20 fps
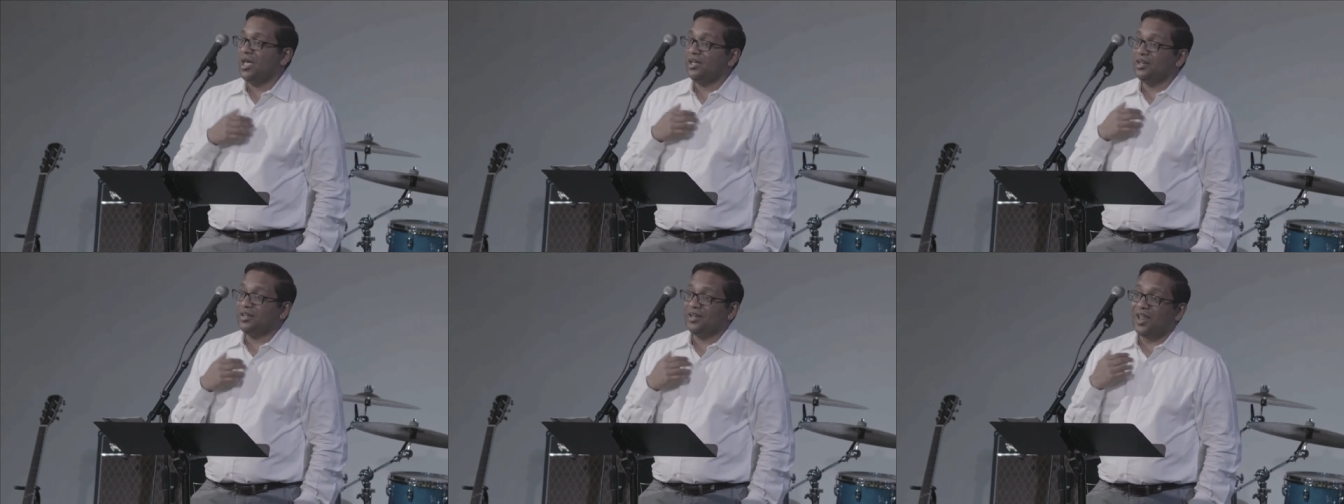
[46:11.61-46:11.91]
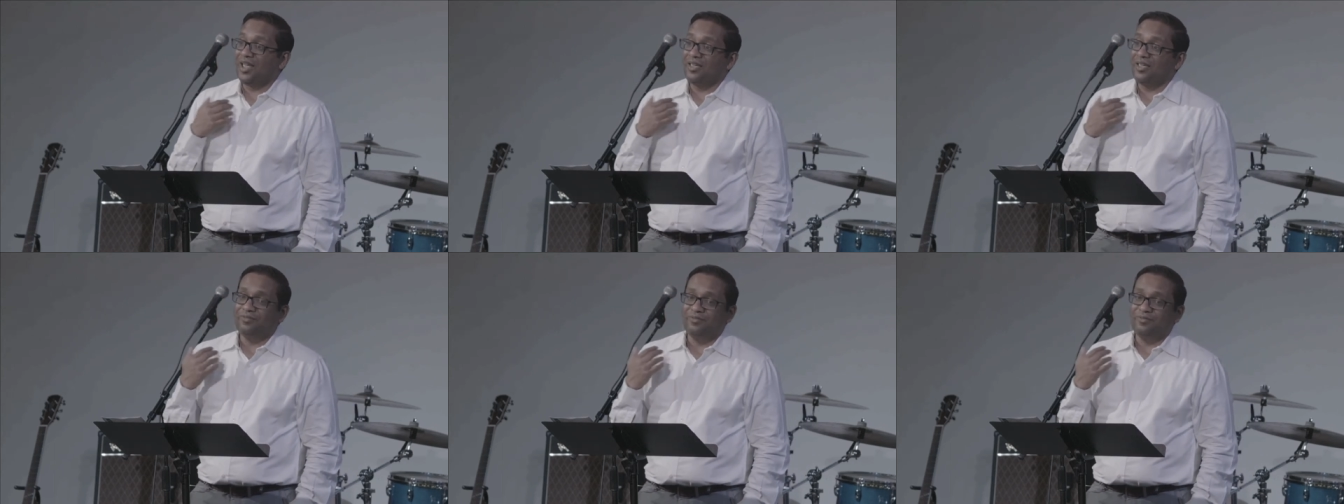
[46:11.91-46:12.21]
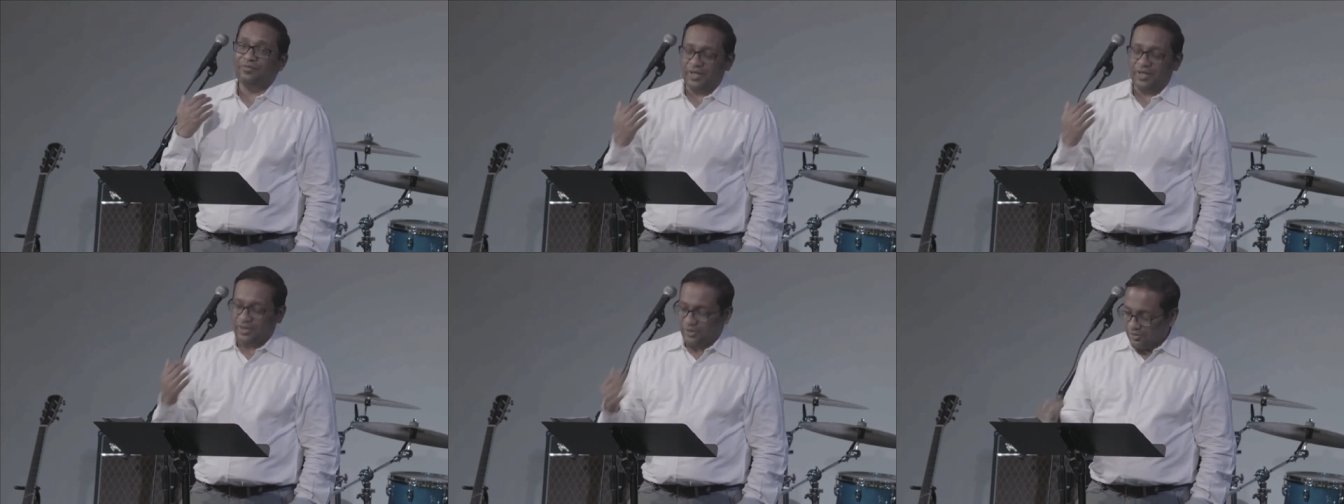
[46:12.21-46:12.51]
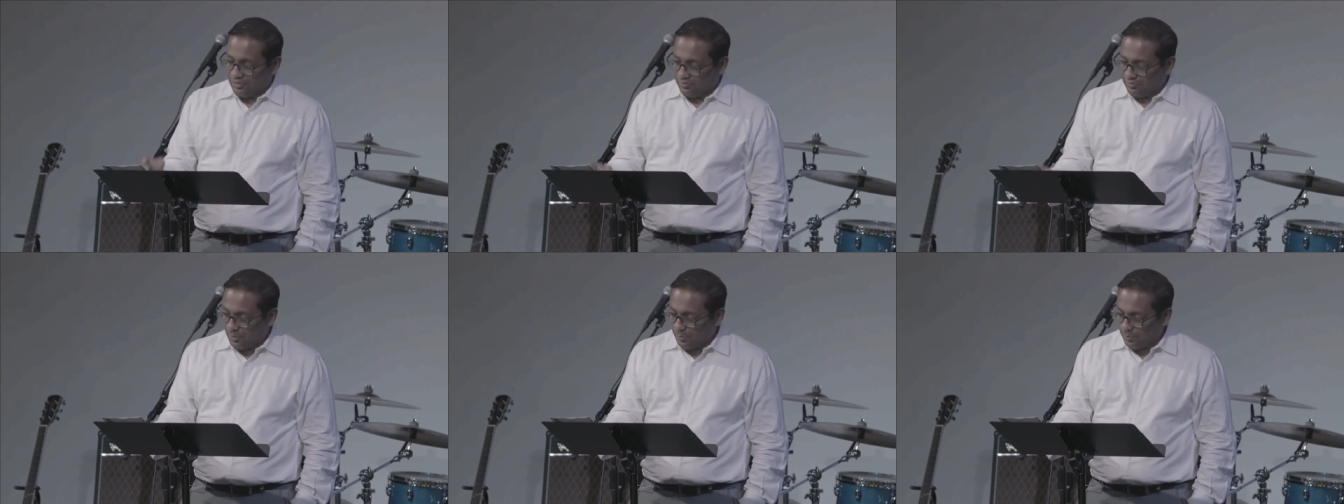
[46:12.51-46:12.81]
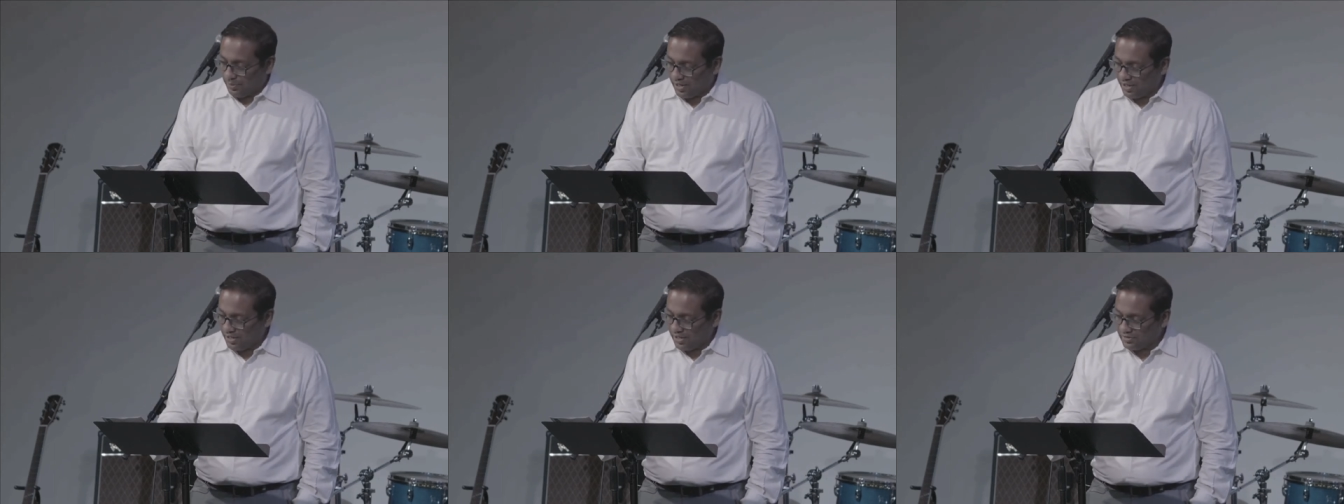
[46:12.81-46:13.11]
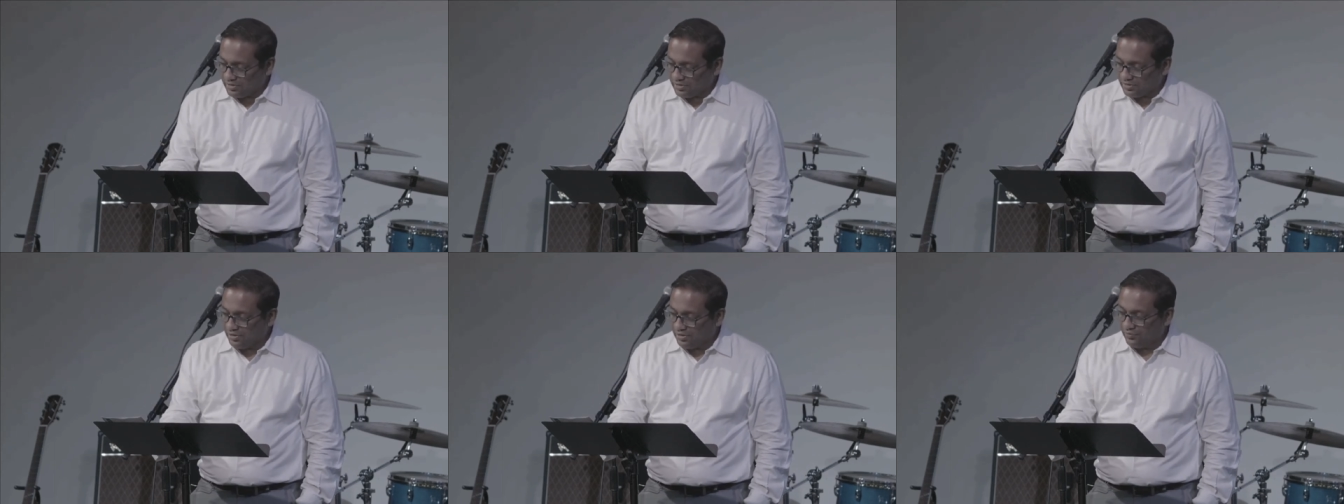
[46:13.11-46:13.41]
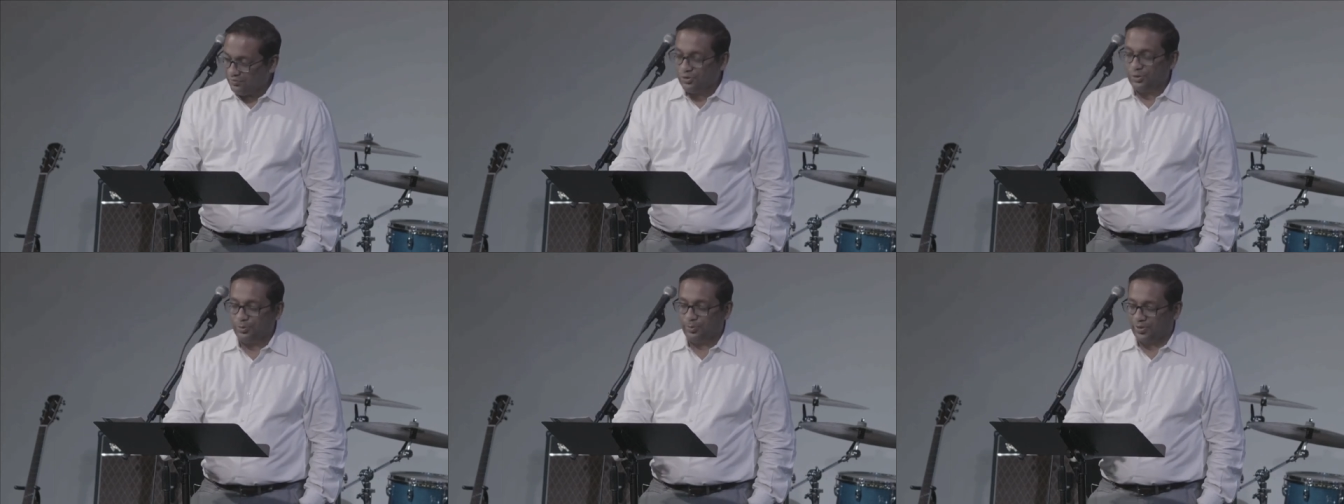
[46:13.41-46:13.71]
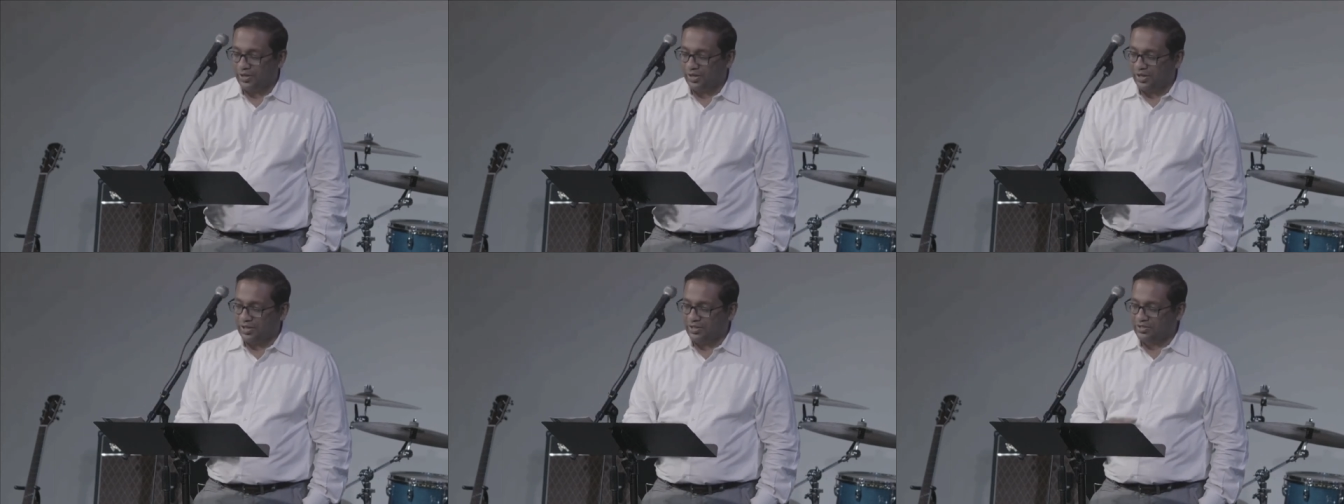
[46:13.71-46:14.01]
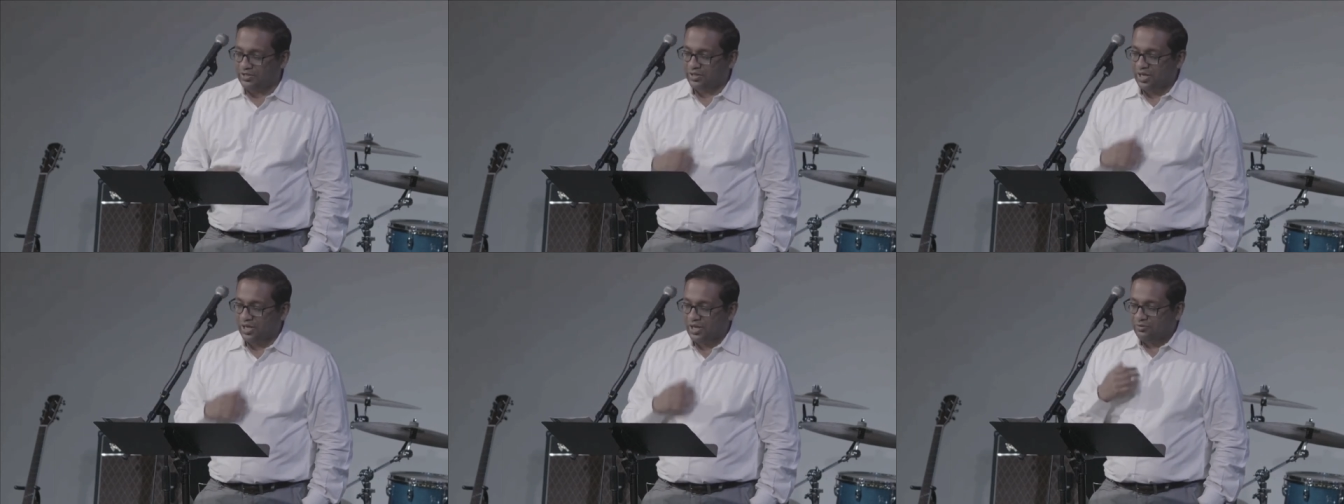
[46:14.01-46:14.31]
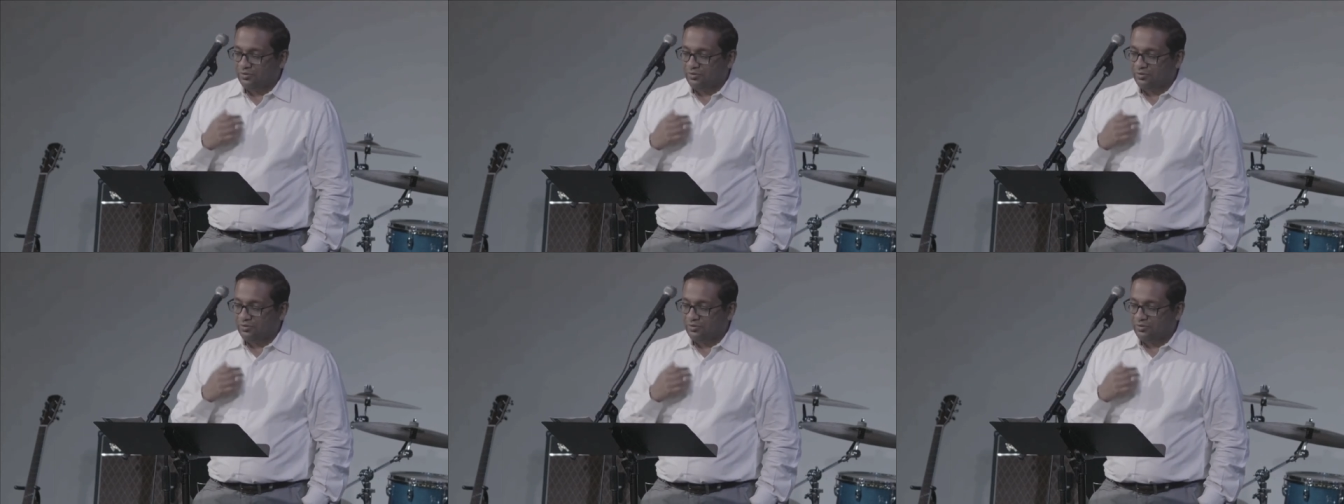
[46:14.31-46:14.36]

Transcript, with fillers: and I invite you to repent of your pace.